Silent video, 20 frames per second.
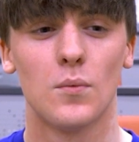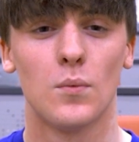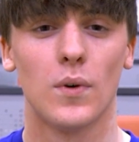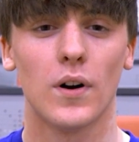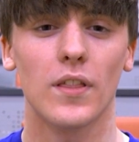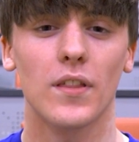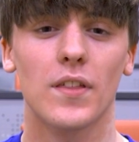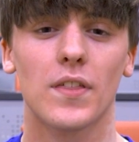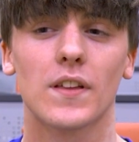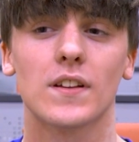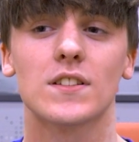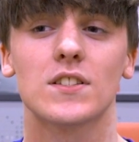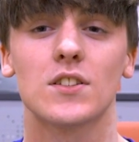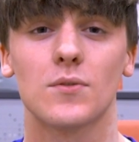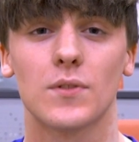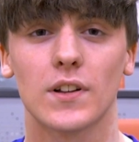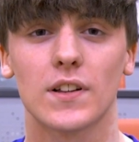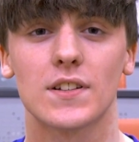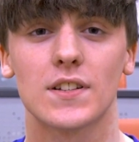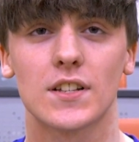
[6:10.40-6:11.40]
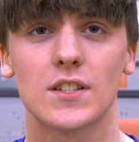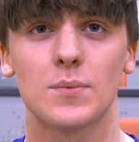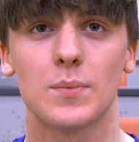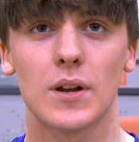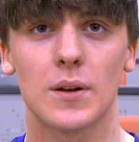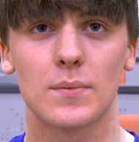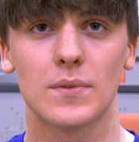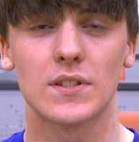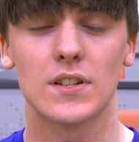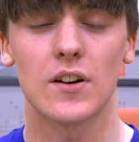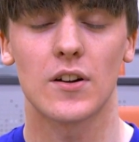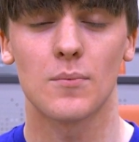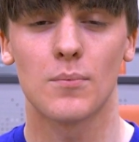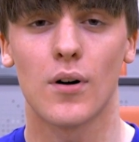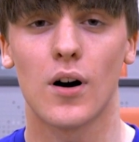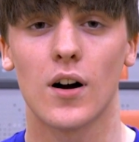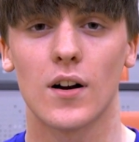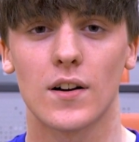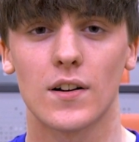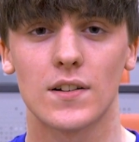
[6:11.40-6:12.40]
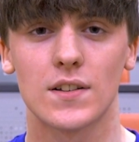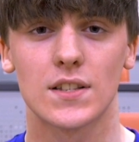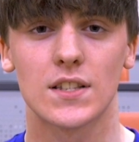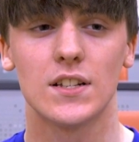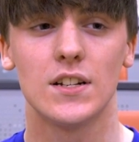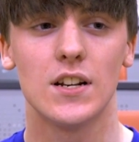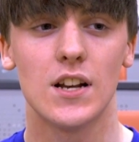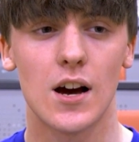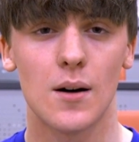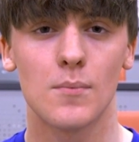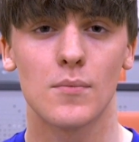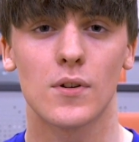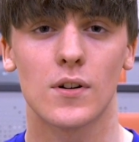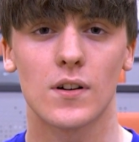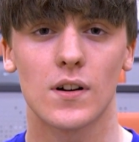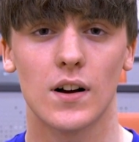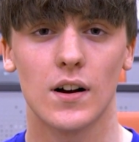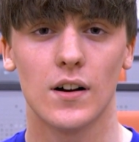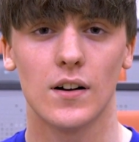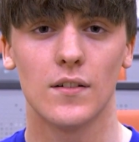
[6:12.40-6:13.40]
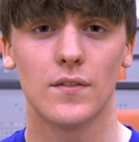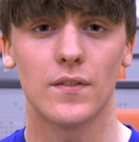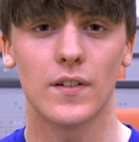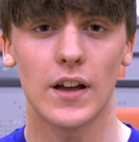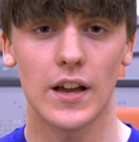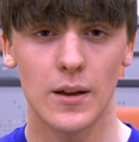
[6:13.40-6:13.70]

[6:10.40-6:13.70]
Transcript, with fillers: One of the things that really sets Beekmantown apart is the number of